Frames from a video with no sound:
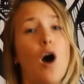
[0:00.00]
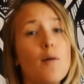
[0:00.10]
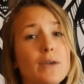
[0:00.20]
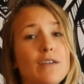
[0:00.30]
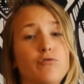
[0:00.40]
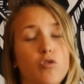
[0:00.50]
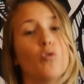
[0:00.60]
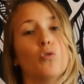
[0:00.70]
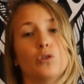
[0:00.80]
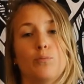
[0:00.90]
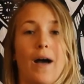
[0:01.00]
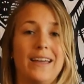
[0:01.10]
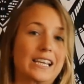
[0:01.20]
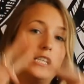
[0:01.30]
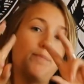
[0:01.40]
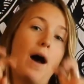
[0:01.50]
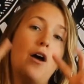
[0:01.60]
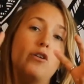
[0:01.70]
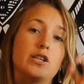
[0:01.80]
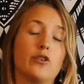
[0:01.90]
not be fooled by these
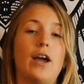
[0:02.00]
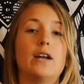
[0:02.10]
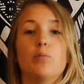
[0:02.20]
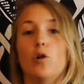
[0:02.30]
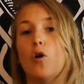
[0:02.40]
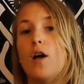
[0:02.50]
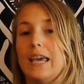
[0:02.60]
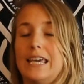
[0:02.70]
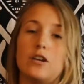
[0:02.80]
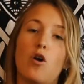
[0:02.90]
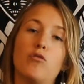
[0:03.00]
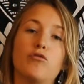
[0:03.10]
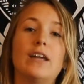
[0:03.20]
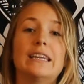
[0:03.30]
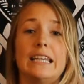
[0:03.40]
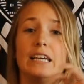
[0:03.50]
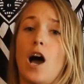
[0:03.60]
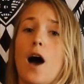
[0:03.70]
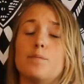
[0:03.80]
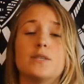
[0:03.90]
biodegradable, eco-friendly
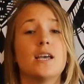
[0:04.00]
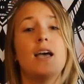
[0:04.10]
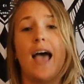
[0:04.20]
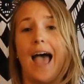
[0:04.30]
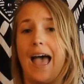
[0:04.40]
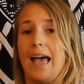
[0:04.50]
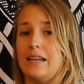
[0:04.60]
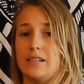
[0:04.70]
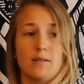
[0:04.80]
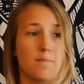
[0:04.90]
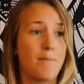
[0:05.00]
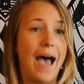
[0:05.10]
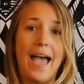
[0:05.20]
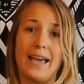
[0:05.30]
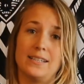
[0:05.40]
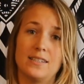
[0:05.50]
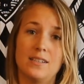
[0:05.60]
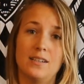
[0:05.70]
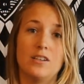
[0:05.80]
cups and bags.